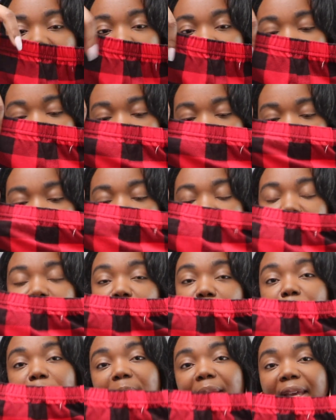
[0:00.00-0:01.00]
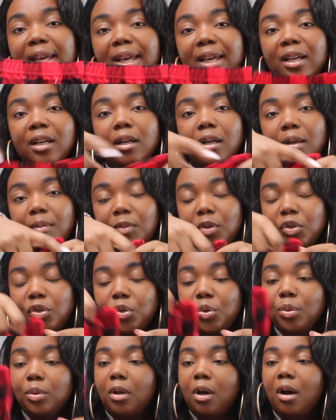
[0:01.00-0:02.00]
were just way too big. They're
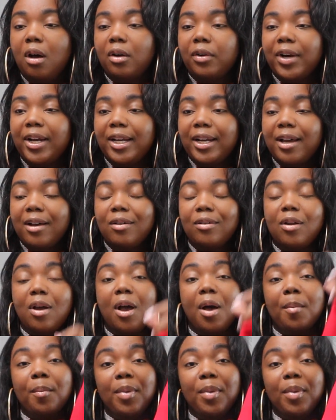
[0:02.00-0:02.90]
too long right now,